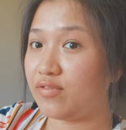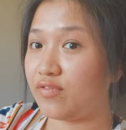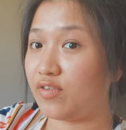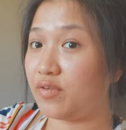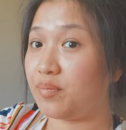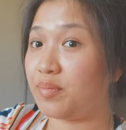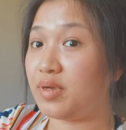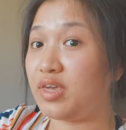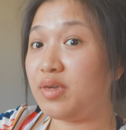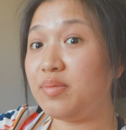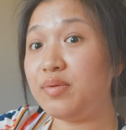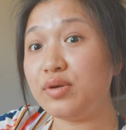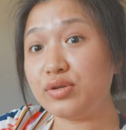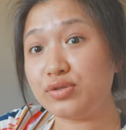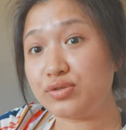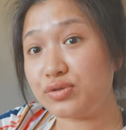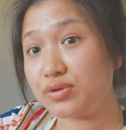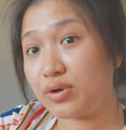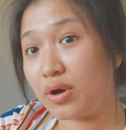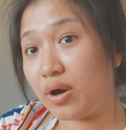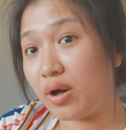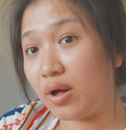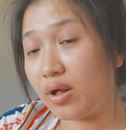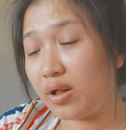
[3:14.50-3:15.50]
for people to
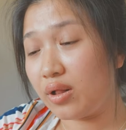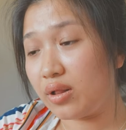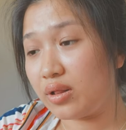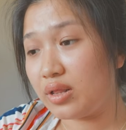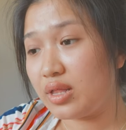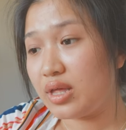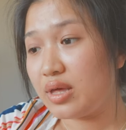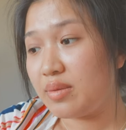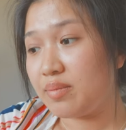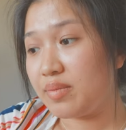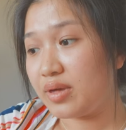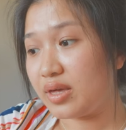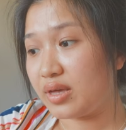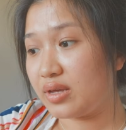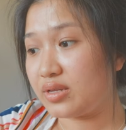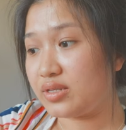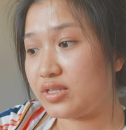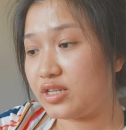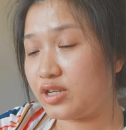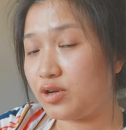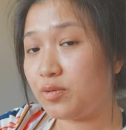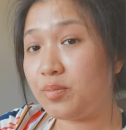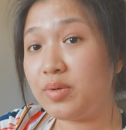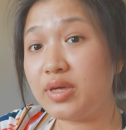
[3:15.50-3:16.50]
call?
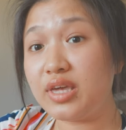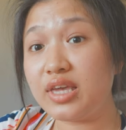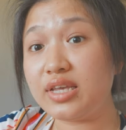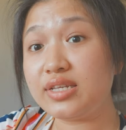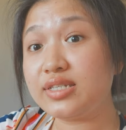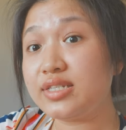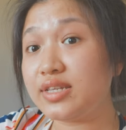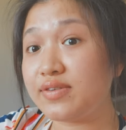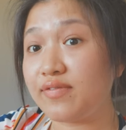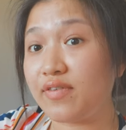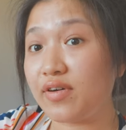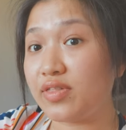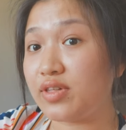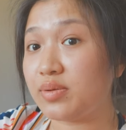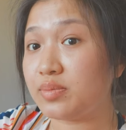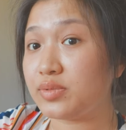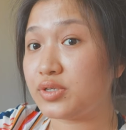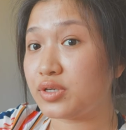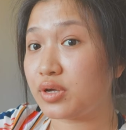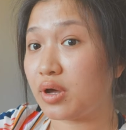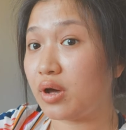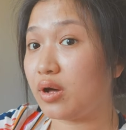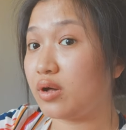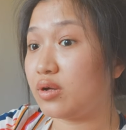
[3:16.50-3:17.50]
Because it'll be easier for them
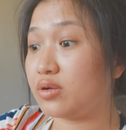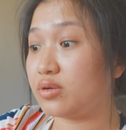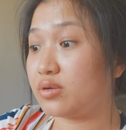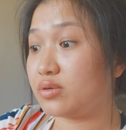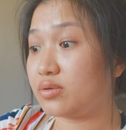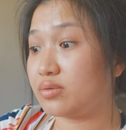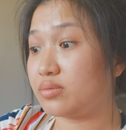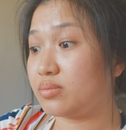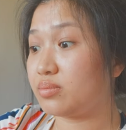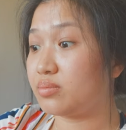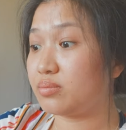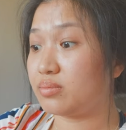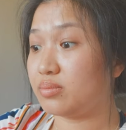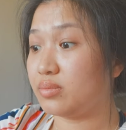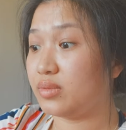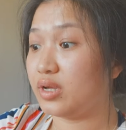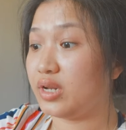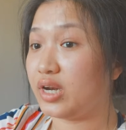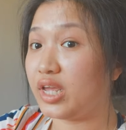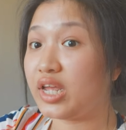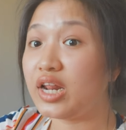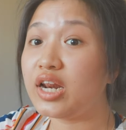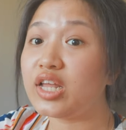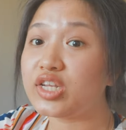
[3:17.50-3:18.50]
to call
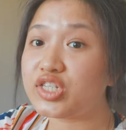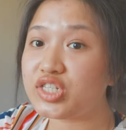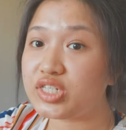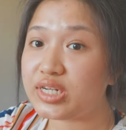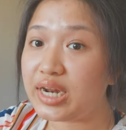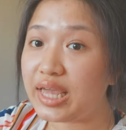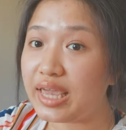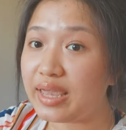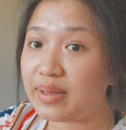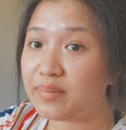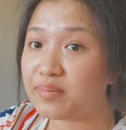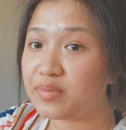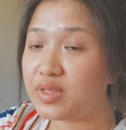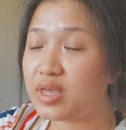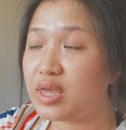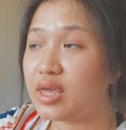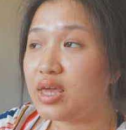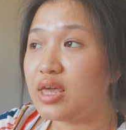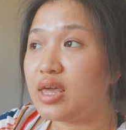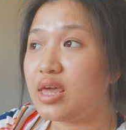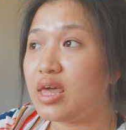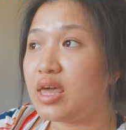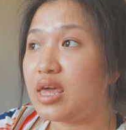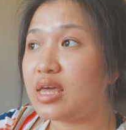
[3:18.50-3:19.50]
an English name.
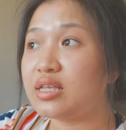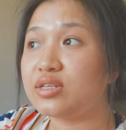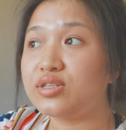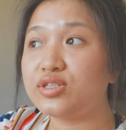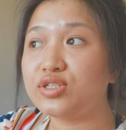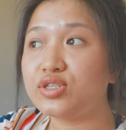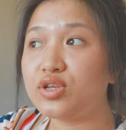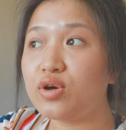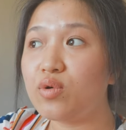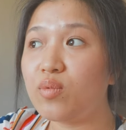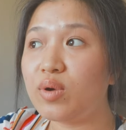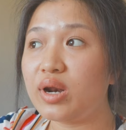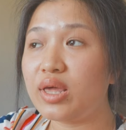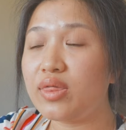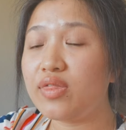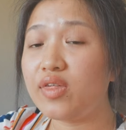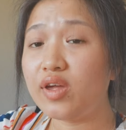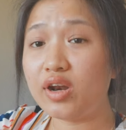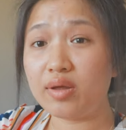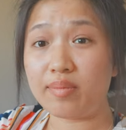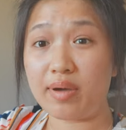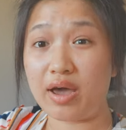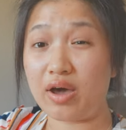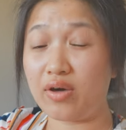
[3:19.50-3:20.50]
And so when I
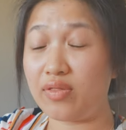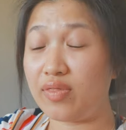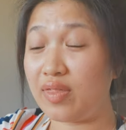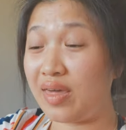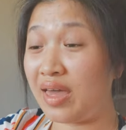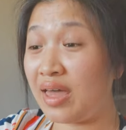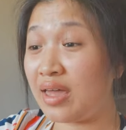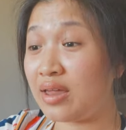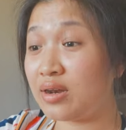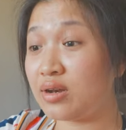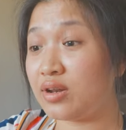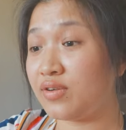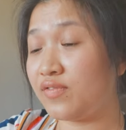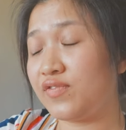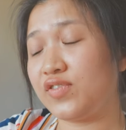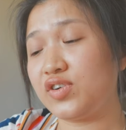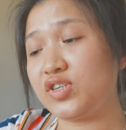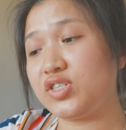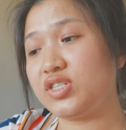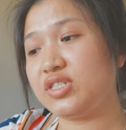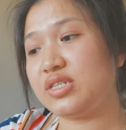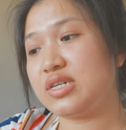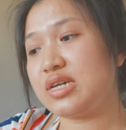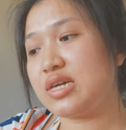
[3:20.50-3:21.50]
thought about that, the
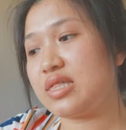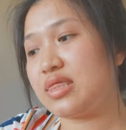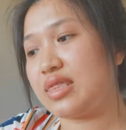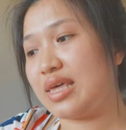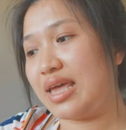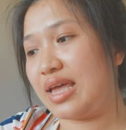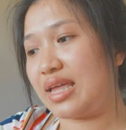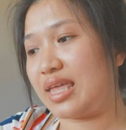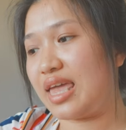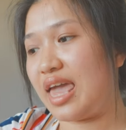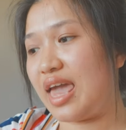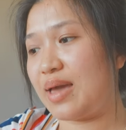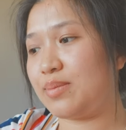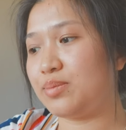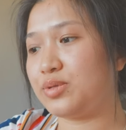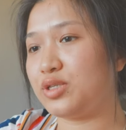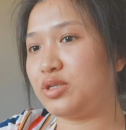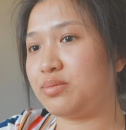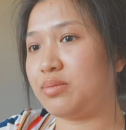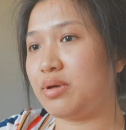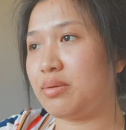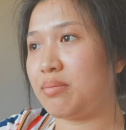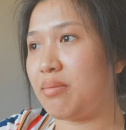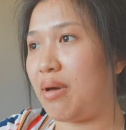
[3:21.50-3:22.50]
first thing that came
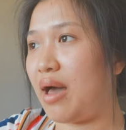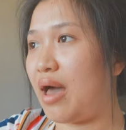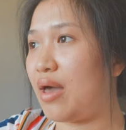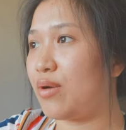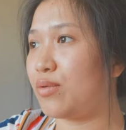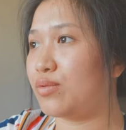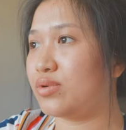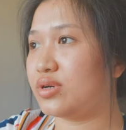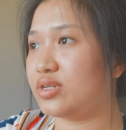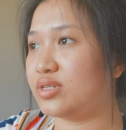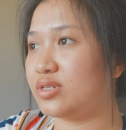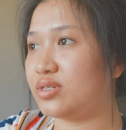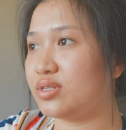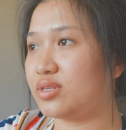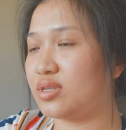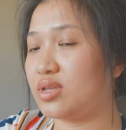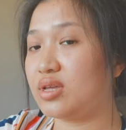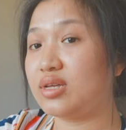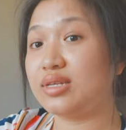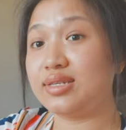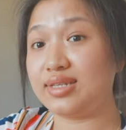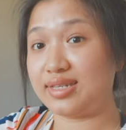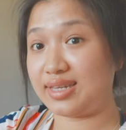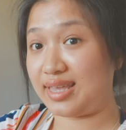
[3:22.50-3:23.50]
to my mind was
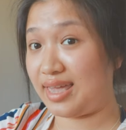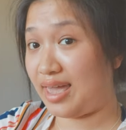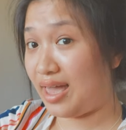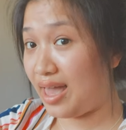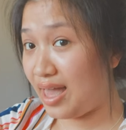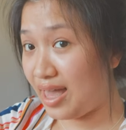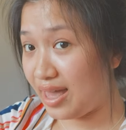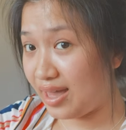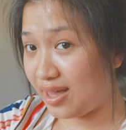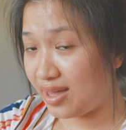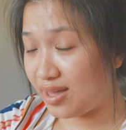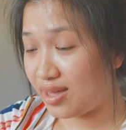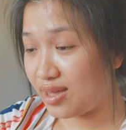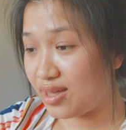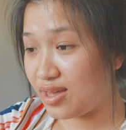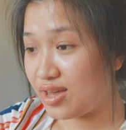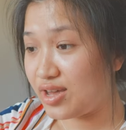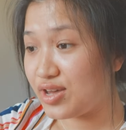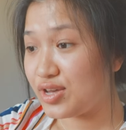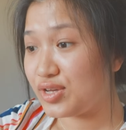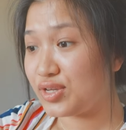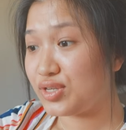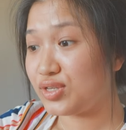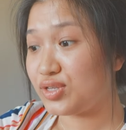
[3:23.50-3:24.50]
Sky.
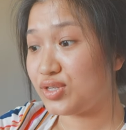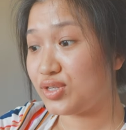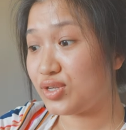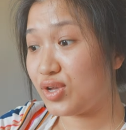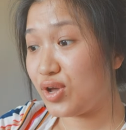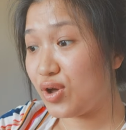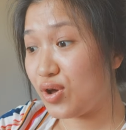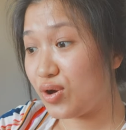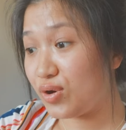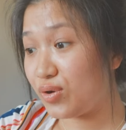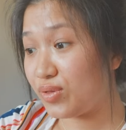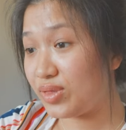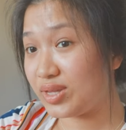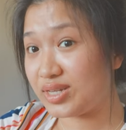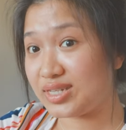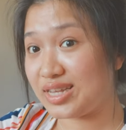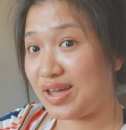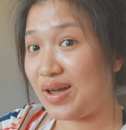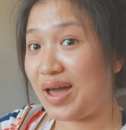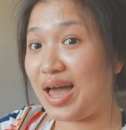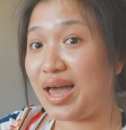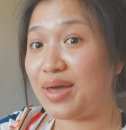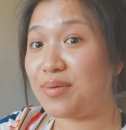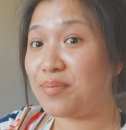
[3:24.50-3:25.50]
So that's
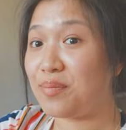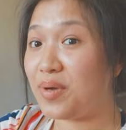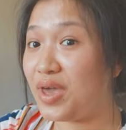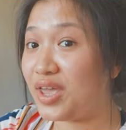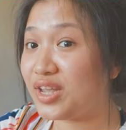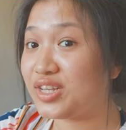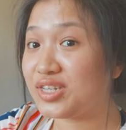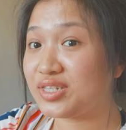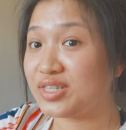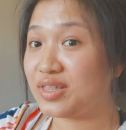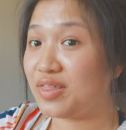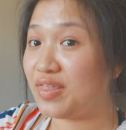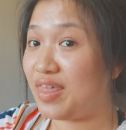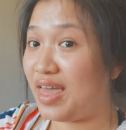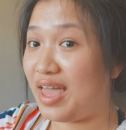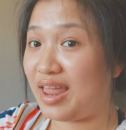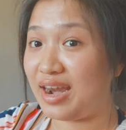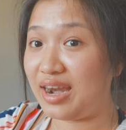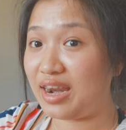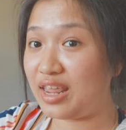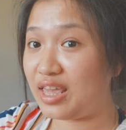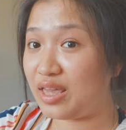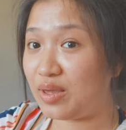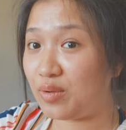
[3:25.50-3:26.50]
how I picked
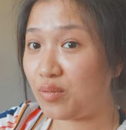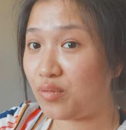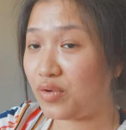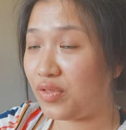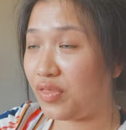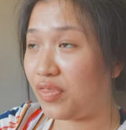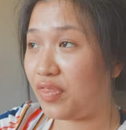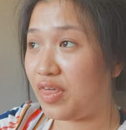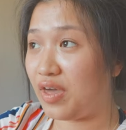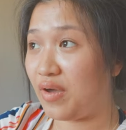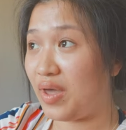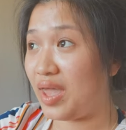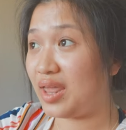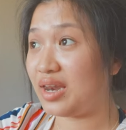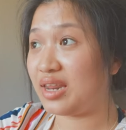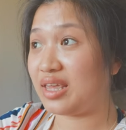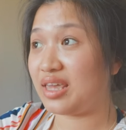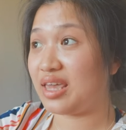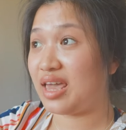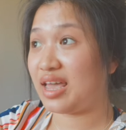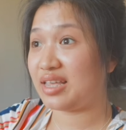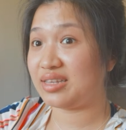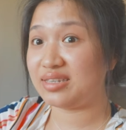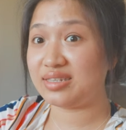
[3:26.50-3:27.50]
that name without
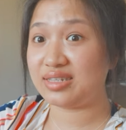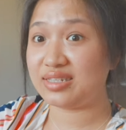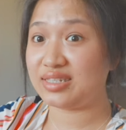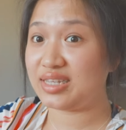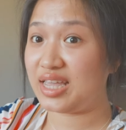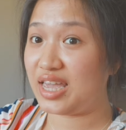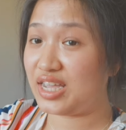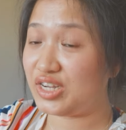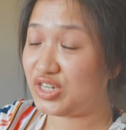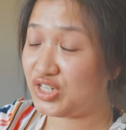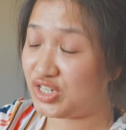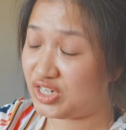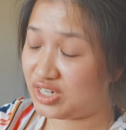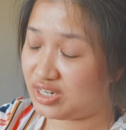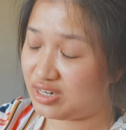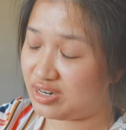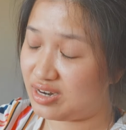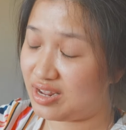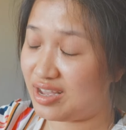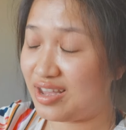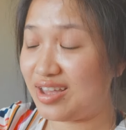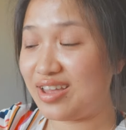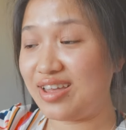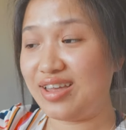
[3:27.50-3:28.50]
any hesitation